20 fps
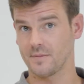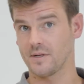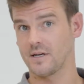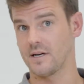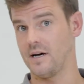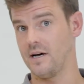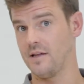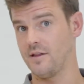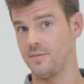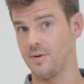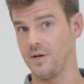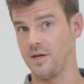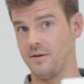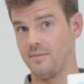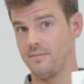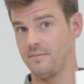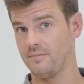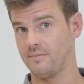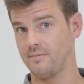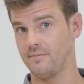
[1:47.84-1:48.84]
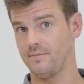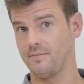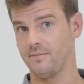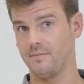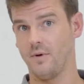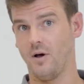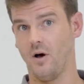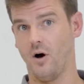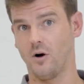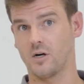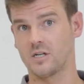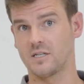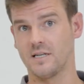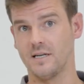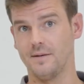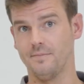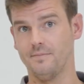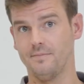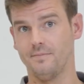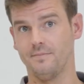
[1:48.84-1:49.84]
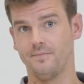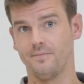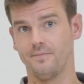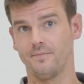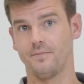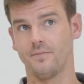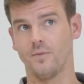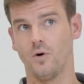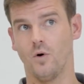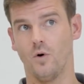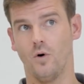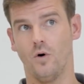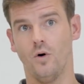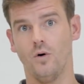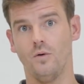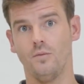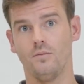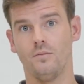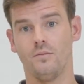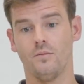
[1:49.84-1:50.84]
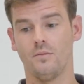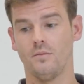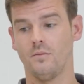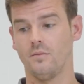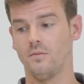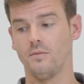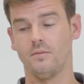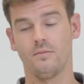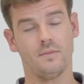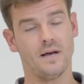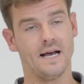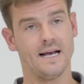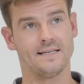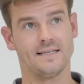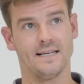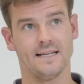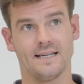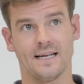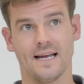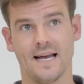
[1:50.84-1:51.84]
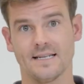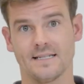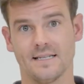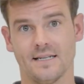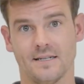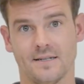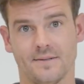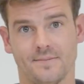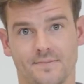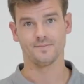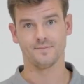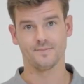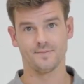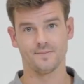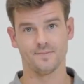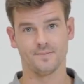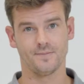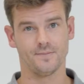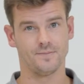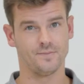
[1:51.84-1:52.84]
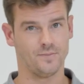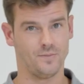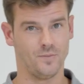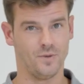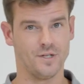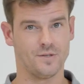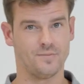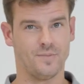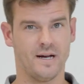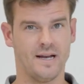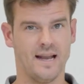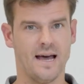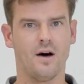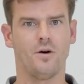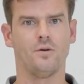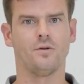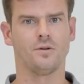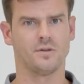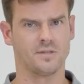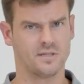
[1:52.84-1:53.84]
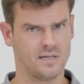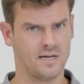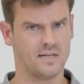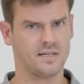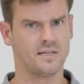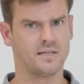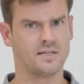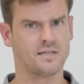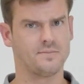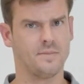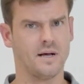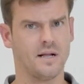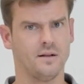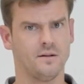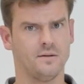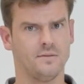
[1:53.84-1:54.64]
can either be oxime or acetic acid, which by now you're starting to smell.